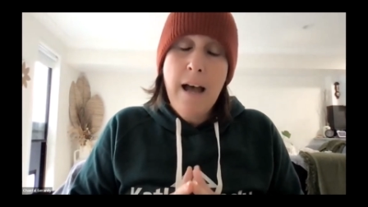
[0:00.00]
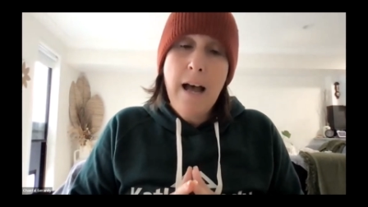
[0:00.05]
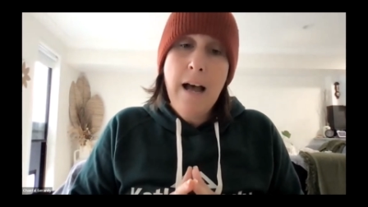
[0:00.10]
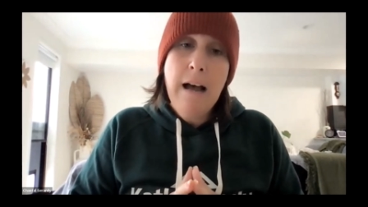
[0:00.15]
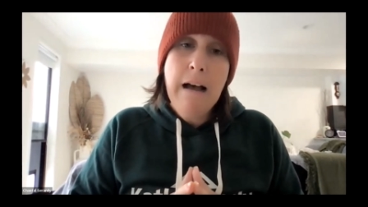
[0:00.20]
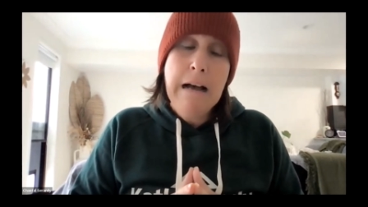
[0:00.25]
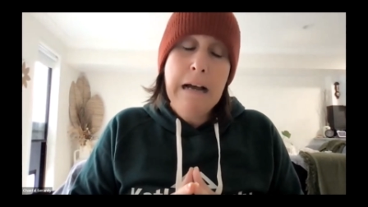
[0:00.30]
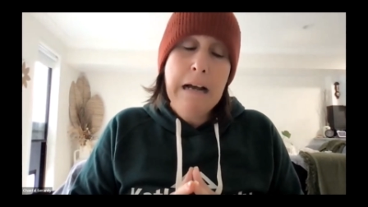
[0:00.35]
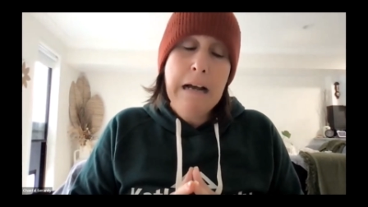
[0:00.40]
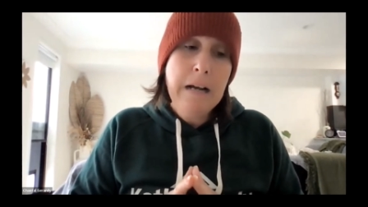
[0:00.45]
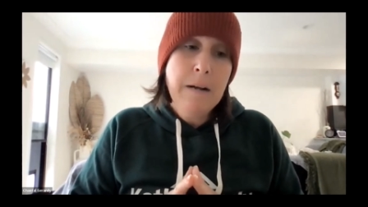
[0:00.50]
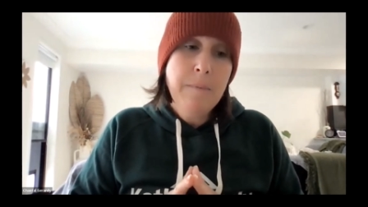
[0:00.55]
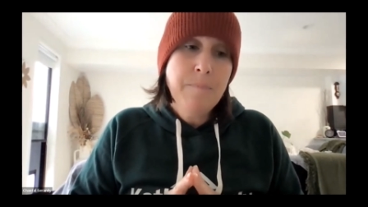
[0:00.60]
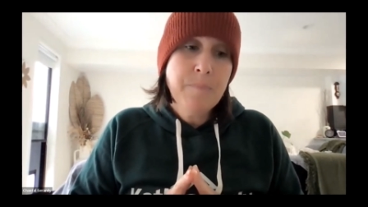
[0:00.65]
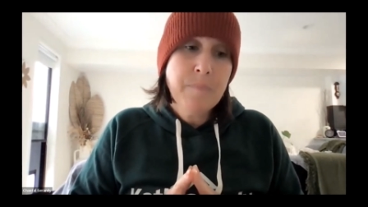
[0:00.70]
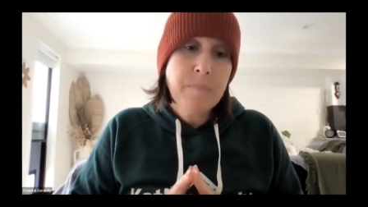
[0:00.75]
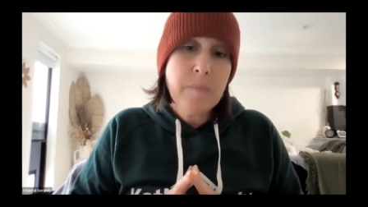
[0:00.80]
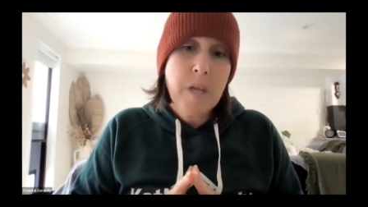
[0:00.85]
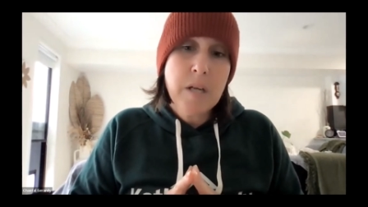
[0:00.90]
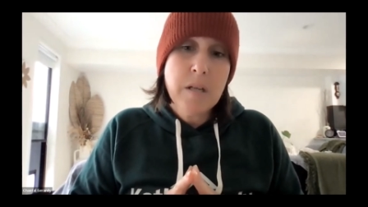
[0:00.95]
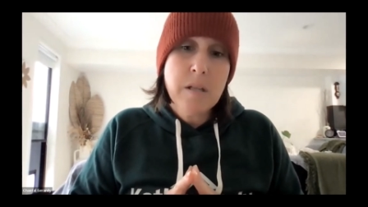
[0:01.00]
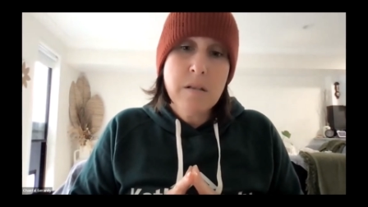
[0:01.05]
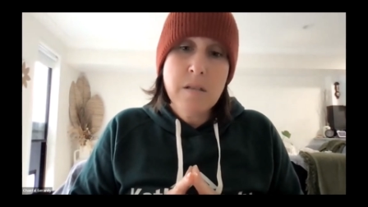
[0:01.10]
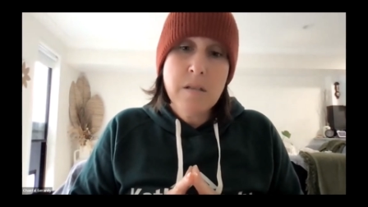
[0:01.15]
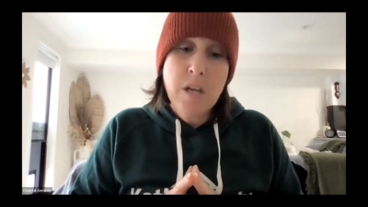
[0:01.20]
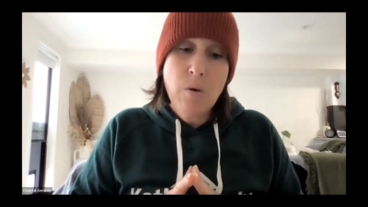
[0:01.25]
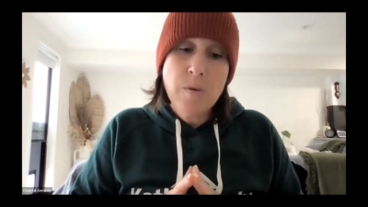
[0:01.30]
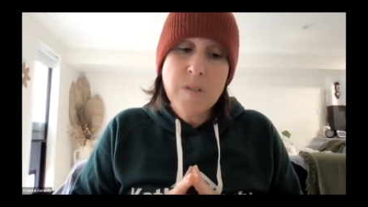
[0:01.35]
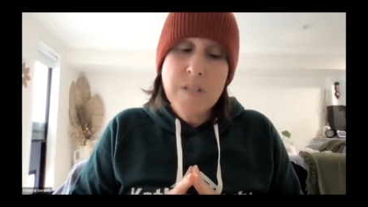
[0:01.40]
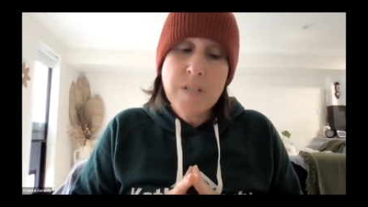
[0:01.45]

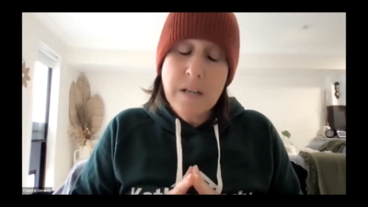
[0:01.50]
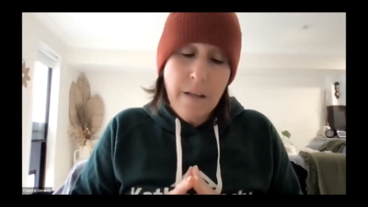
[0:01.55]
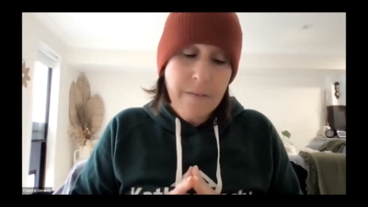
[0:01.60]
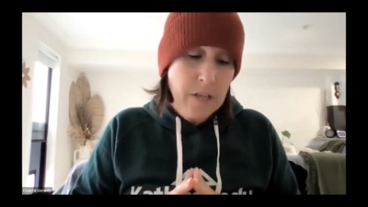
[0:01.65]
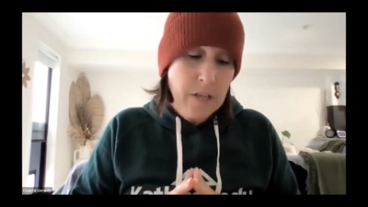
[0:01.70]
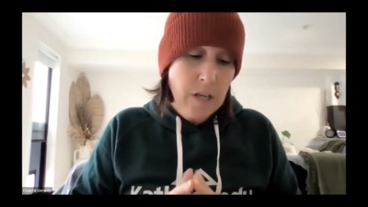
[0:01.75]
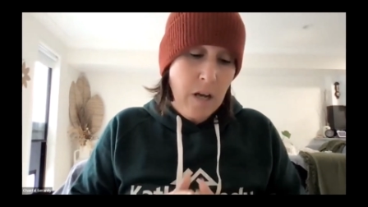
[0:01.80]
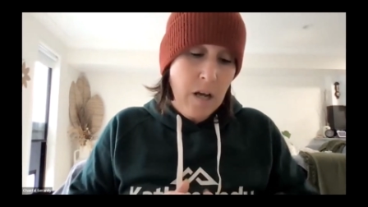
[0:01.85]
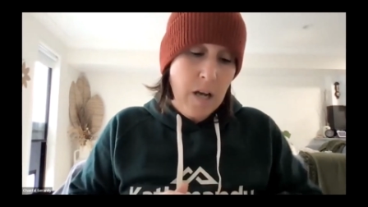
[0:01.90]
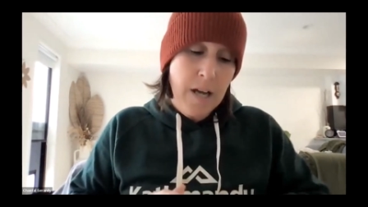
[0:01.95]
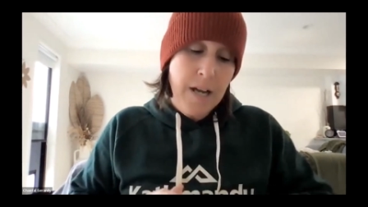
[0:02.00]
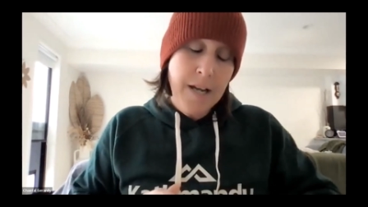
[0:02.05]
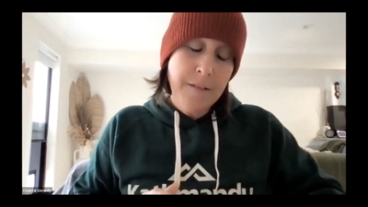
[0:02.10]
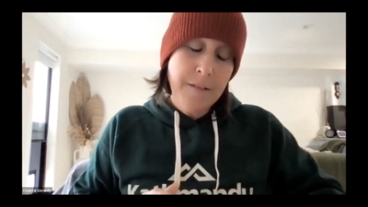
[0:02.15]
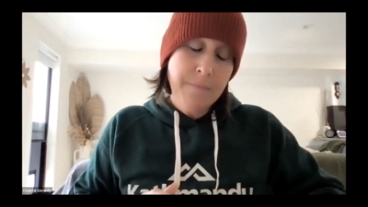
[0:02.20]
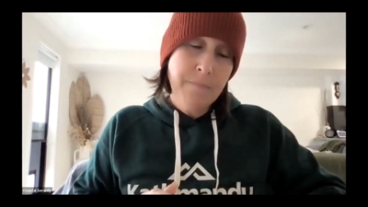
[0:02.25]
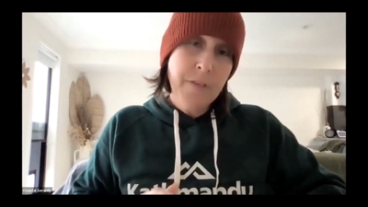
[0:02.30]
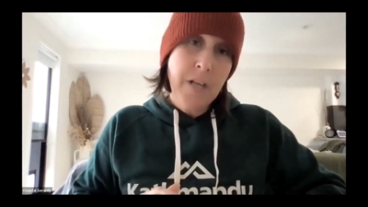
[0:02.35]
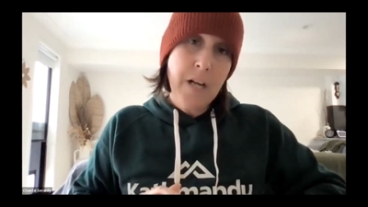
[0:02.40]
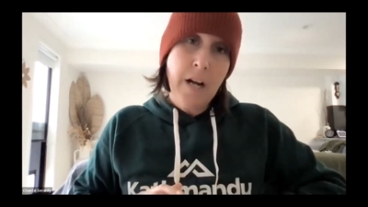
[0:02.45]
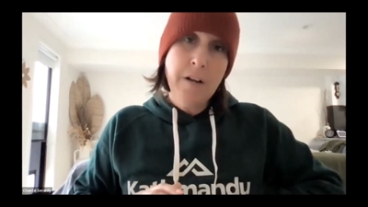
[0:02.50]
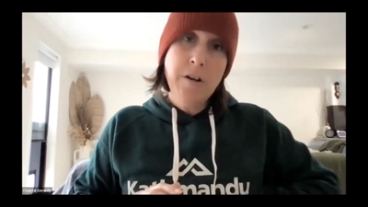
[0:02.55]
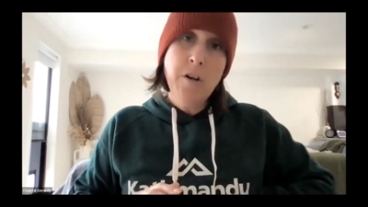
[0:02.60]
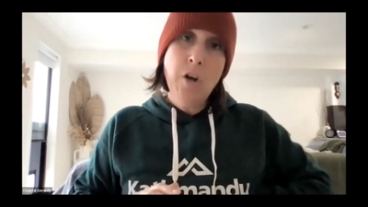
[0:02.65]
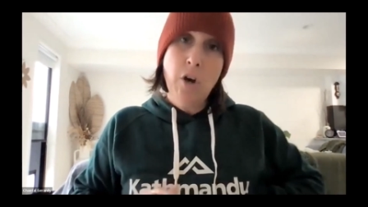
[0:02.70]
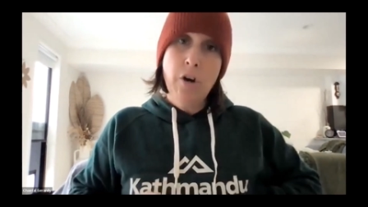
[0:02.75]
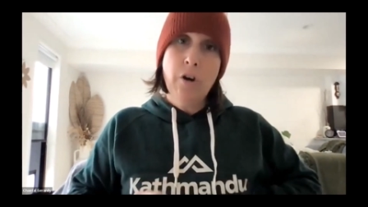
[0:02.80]
There is another guy that I